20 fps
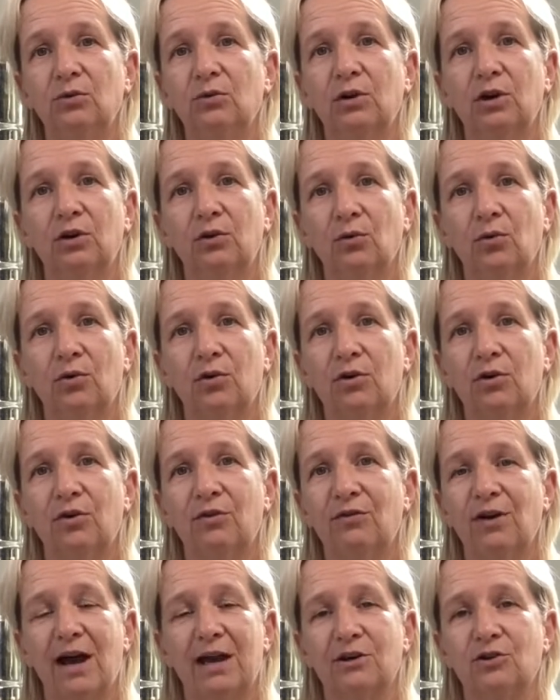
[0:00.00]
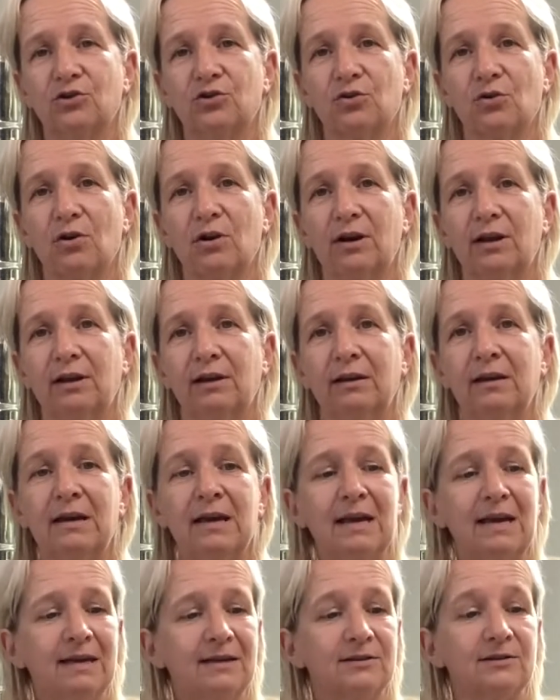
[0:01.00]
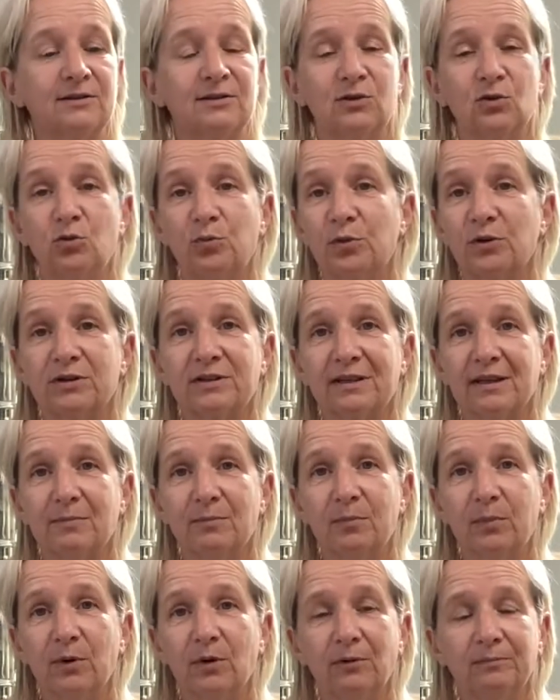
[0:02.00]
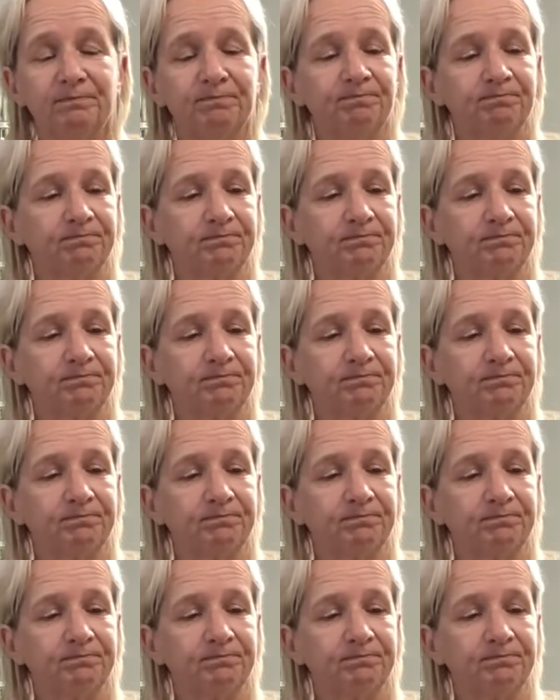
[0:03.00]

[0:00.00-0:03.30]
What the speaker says: can order Weinschorle. Super simple.